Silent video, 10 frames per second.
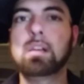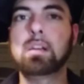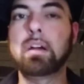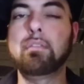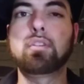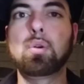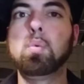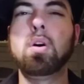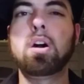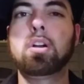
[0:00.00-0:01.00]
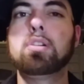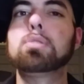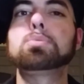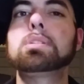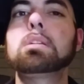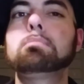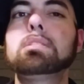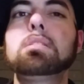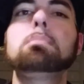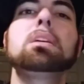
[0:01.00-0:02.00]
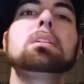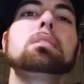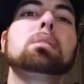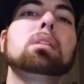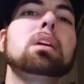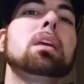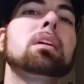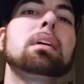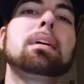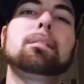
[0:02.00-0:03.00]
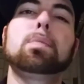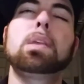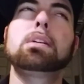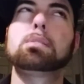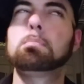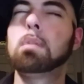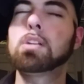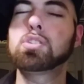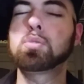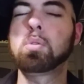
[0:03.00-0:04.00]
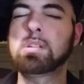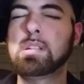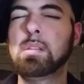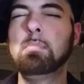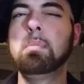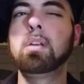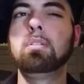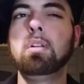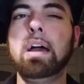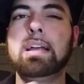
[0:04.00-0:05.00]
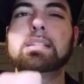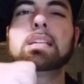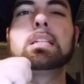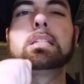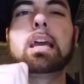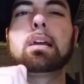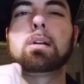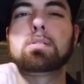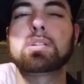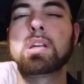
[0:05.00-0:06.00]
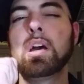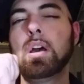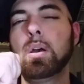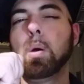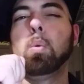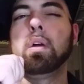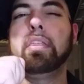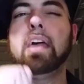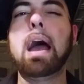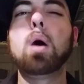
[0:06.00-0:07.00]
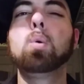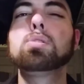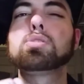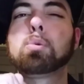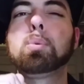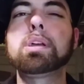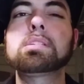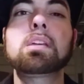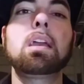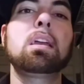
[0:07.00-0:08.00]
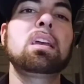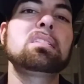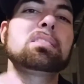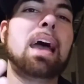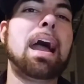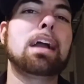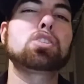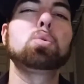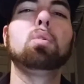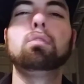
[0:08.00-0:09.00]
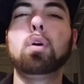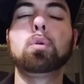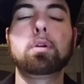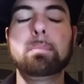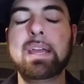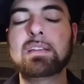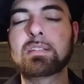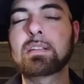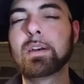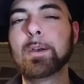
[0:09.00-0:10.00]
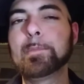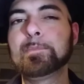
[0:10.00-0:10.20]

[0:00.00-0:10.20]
Governor Walker, who seems to be leaning as much towards the middle as he dares without risking his actual voter base.